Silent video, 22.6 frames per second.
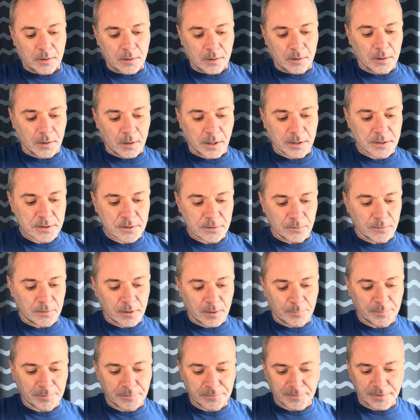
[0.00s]
All right, so a
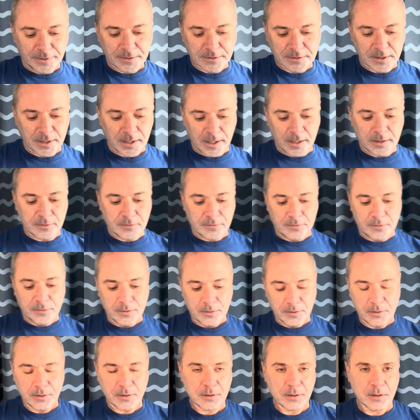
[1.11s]
couple things that
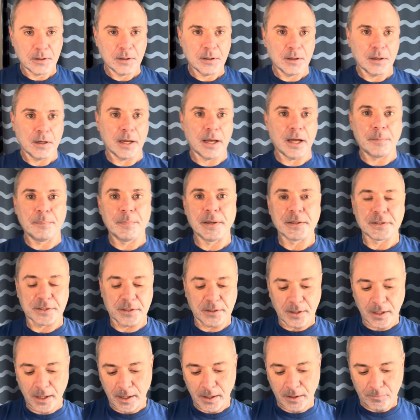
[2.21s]
I had mentioned
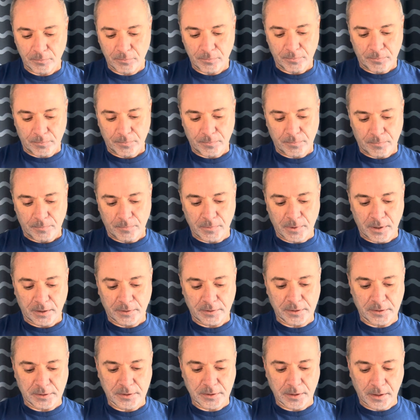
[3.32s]
that I wanted
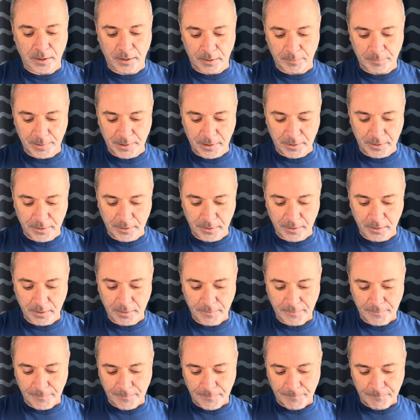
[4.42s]
to talk about here.
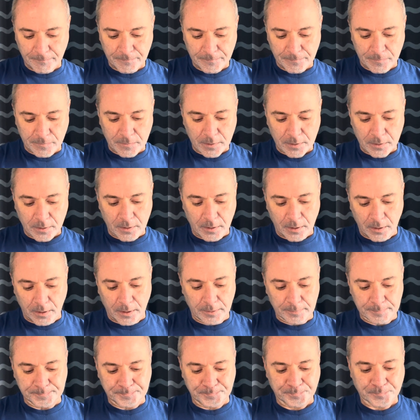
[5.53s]

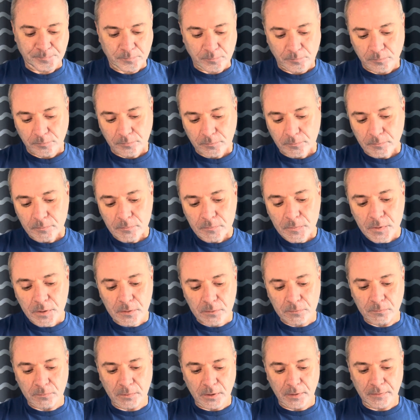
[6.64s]

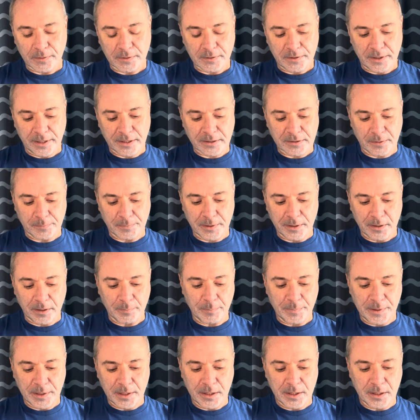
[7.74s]
One of the things I'm going to
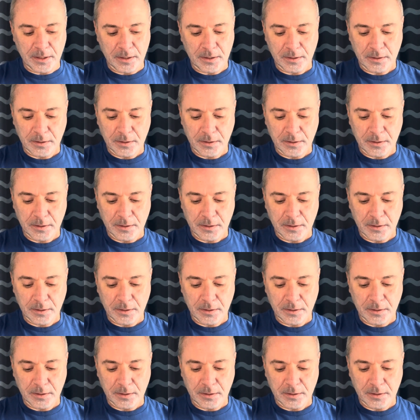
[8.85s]
be